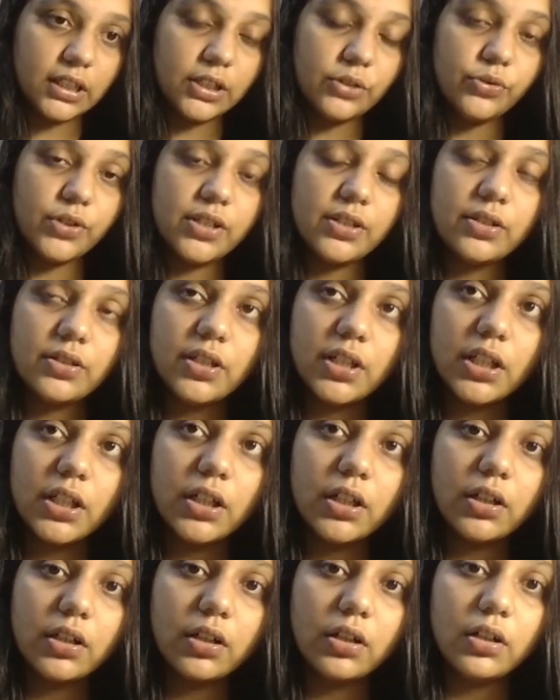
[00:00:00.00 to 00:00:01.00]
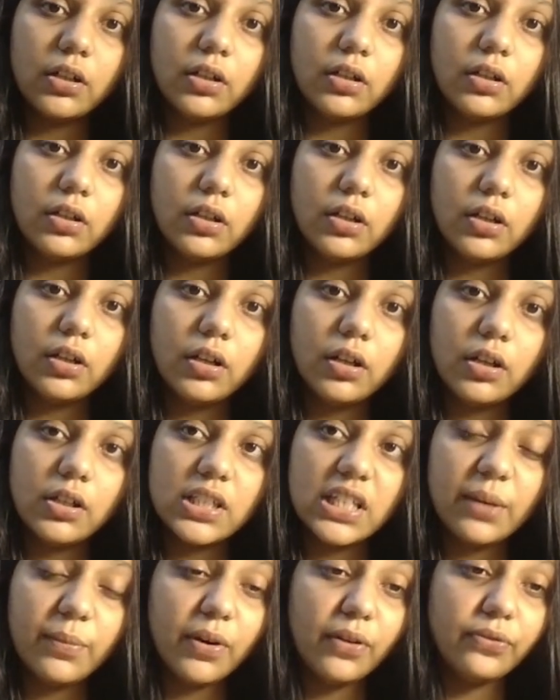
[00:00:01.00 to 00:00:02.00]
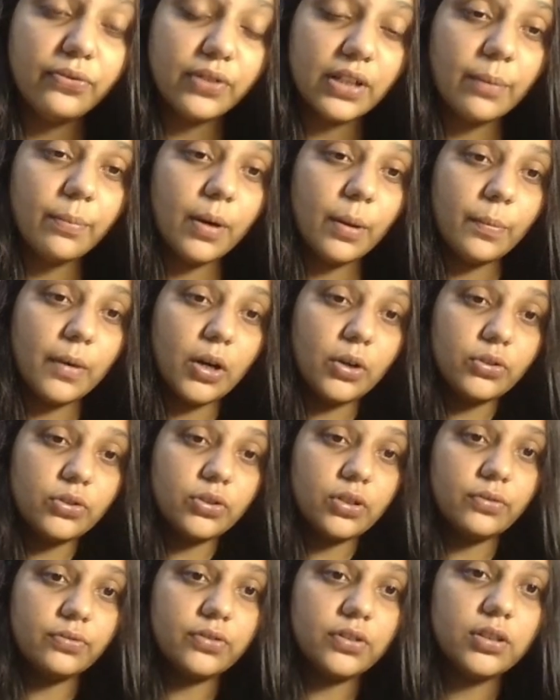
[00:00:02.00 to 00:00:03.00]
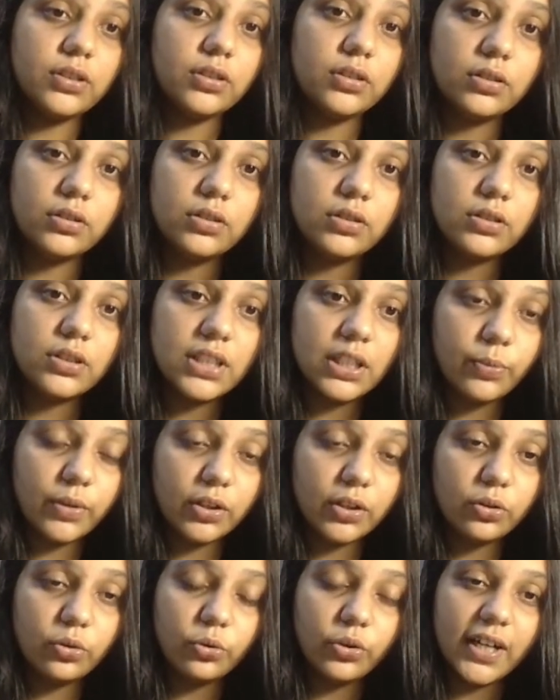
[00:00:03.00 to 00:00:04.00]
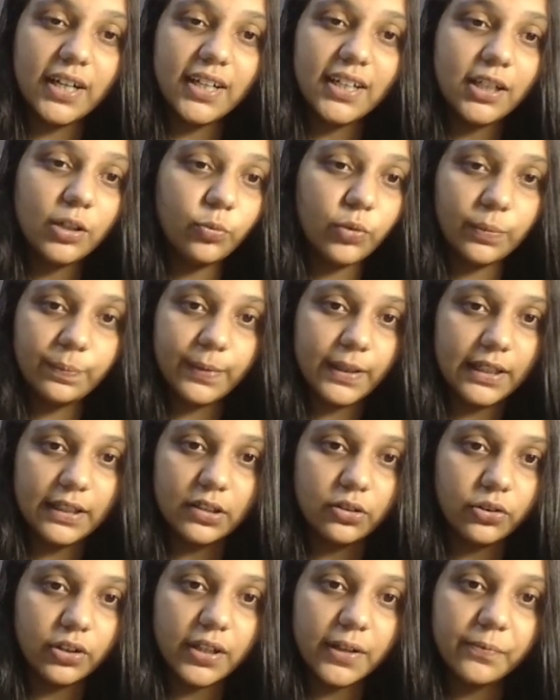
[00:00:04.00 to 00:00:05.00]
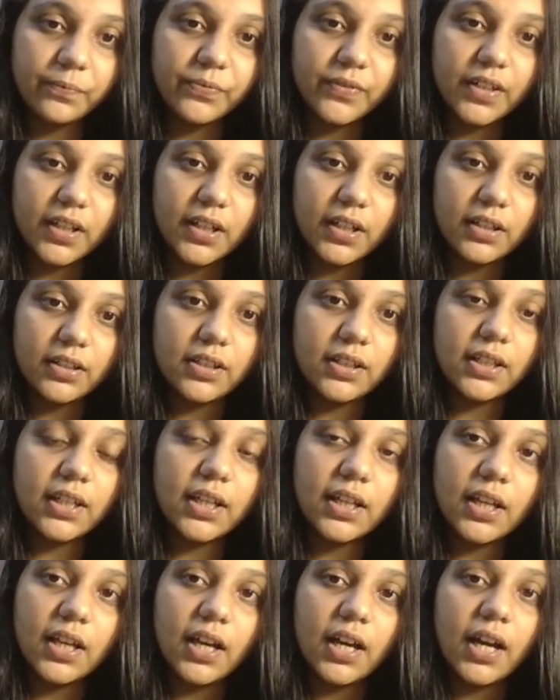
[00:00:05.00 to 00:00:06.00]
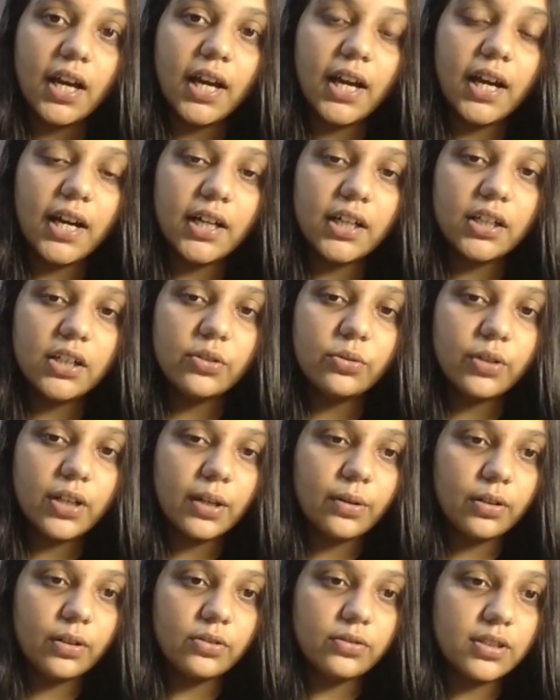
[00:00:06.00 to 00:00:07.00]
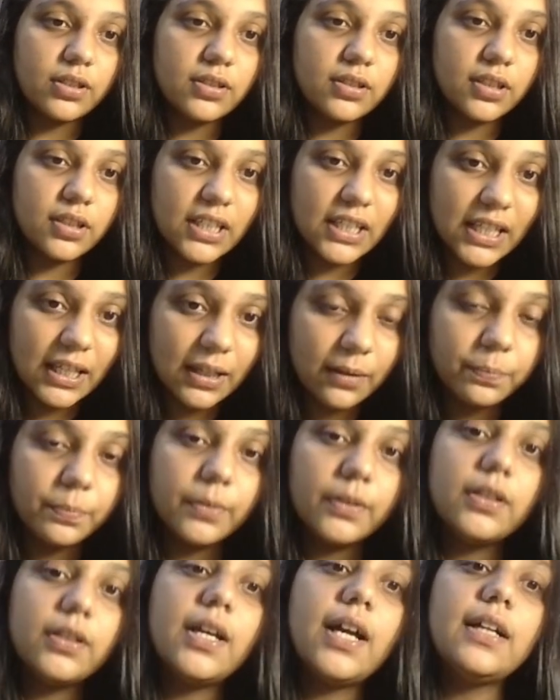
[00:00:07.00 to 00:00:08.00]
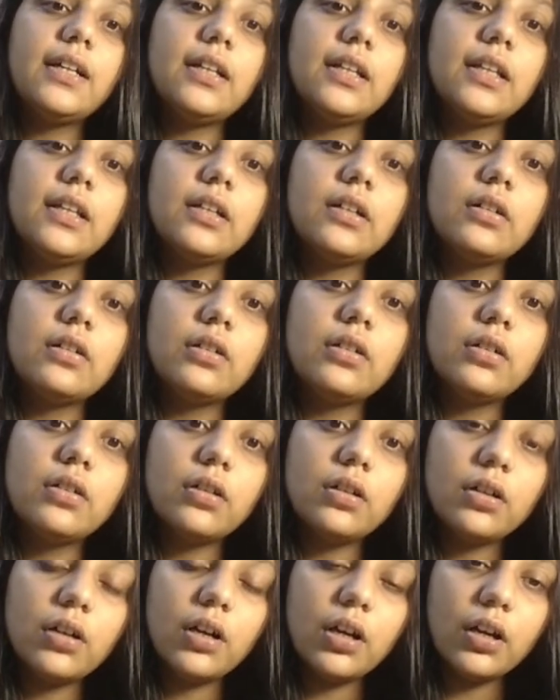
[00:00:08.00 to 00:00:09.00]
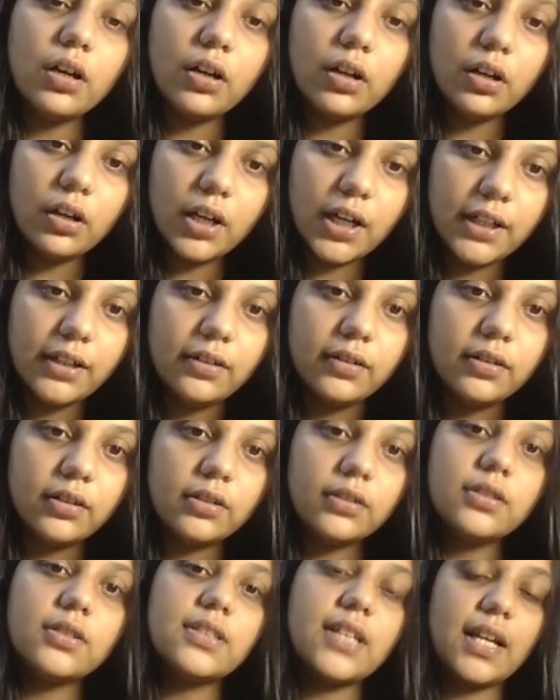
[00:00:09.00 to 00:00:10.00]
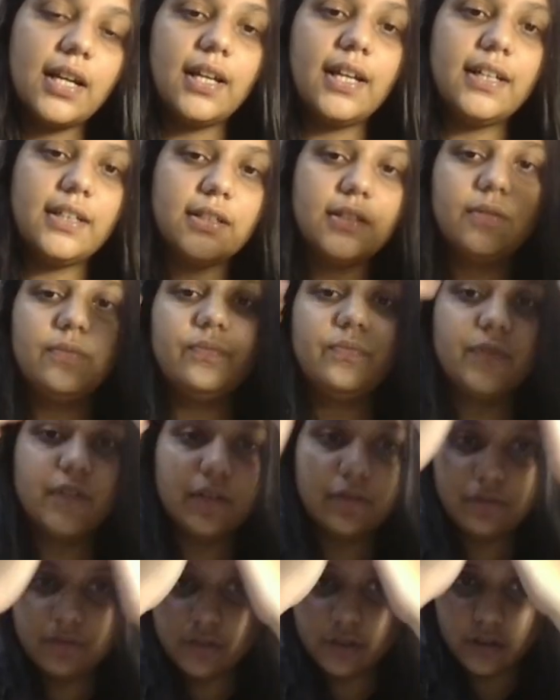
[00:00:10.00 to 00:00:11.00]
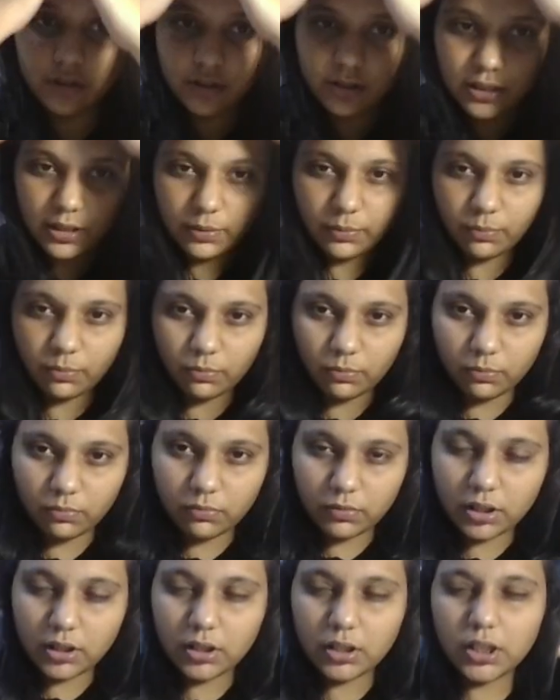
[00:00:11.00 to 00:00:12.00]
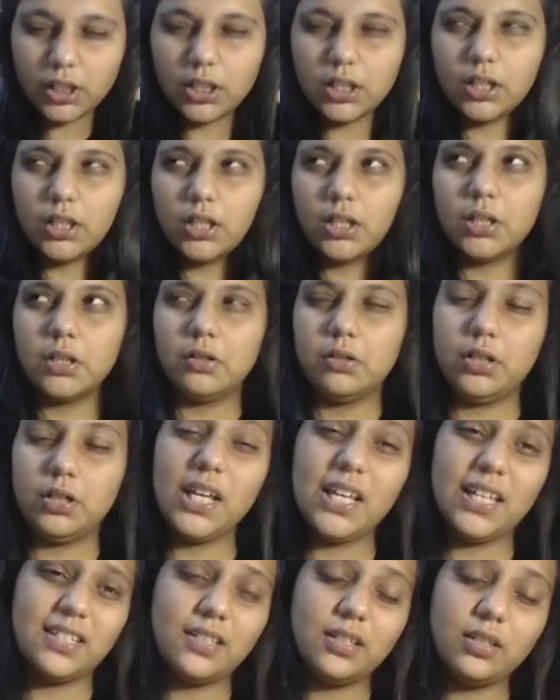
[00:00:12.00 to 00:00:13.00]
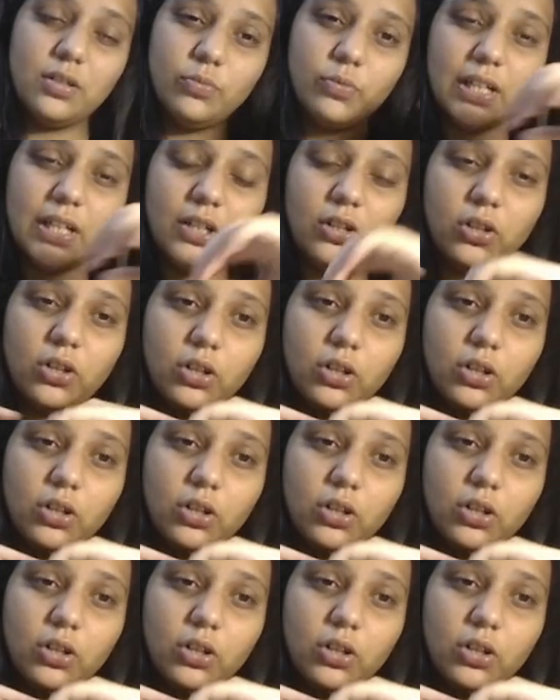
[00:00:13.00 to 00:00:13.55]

just take some amount of the silver chloride in one plate. Okay, and you just keep that in under the sunlight for some days, one